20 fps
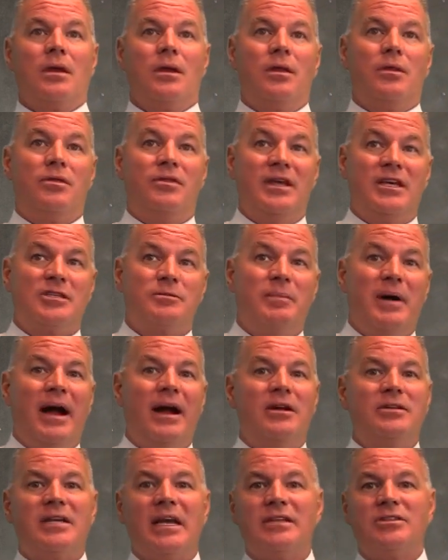this
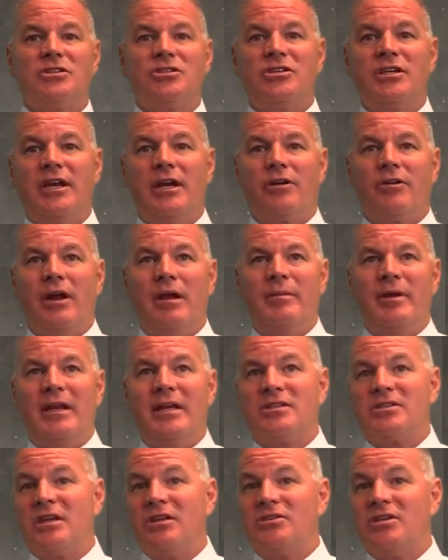buyer's agency agreement
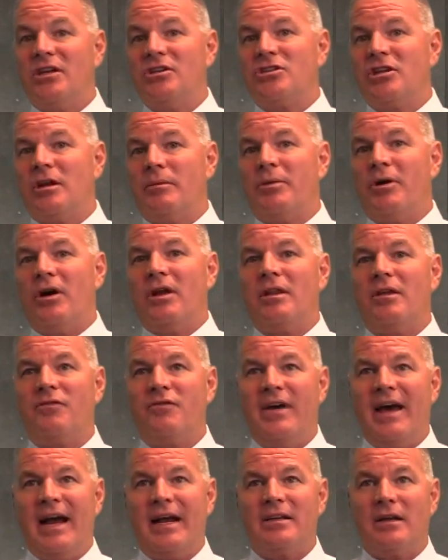is contingent upon the
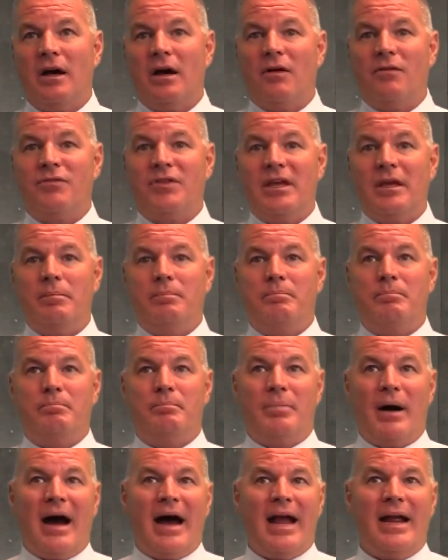fact of the
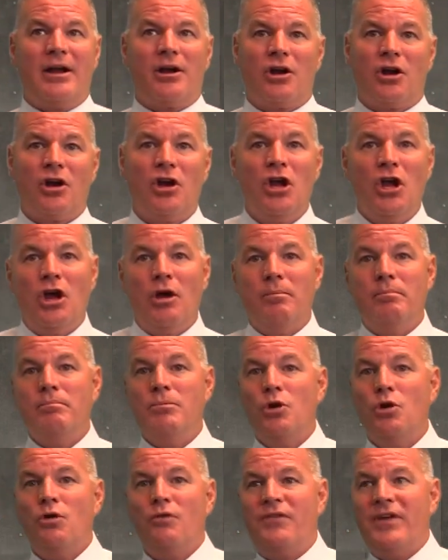buyer
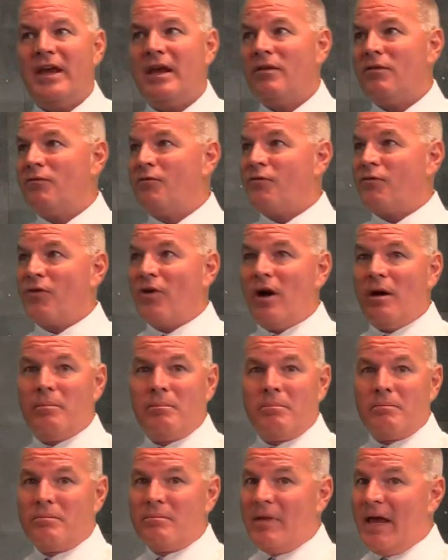moving
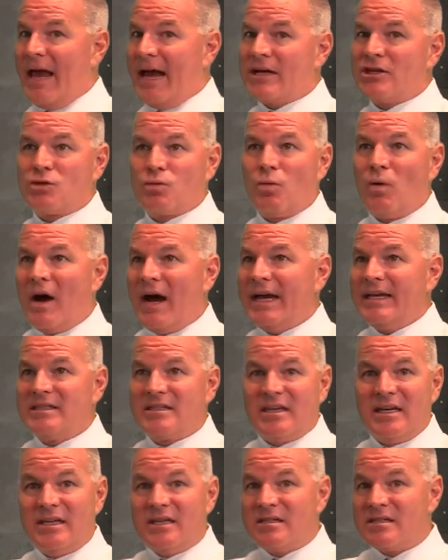from
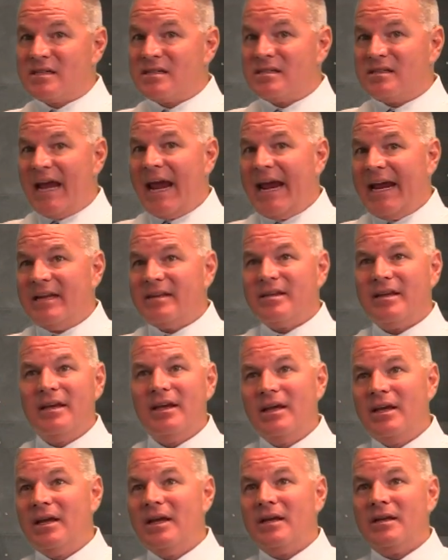XYZ state
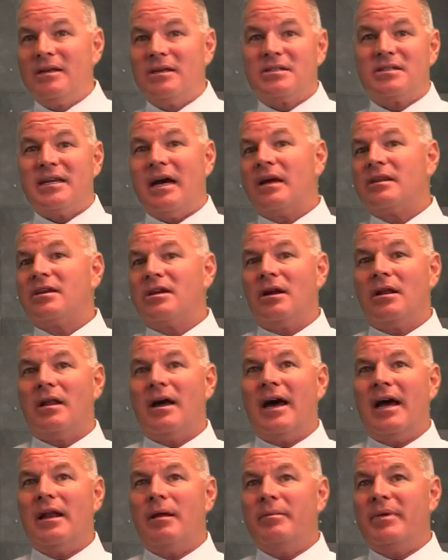to South
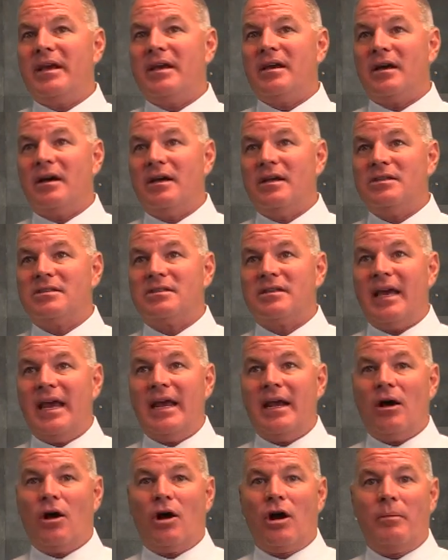Carolina because
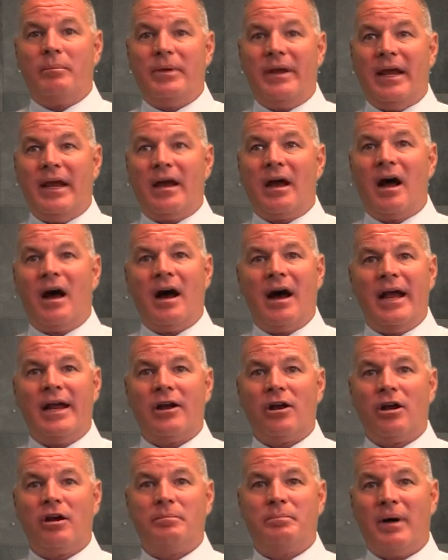they are being
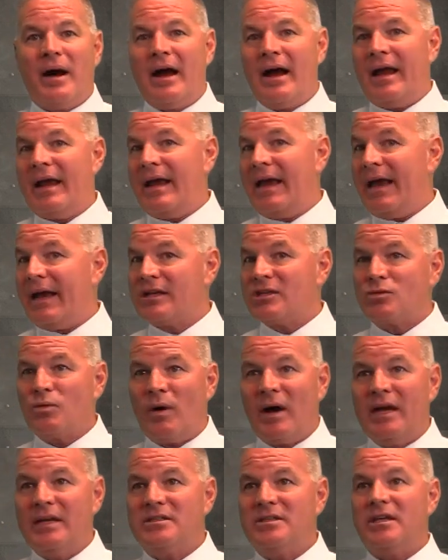hired by
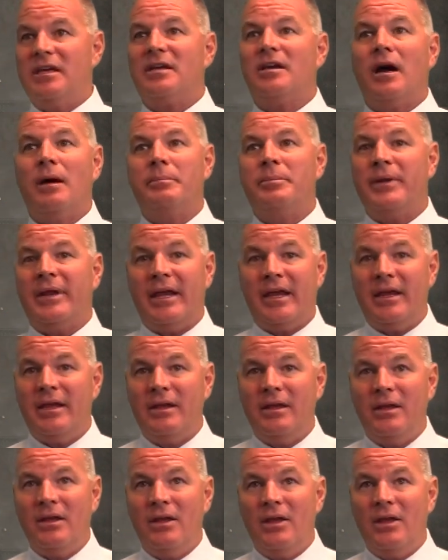XYZ company.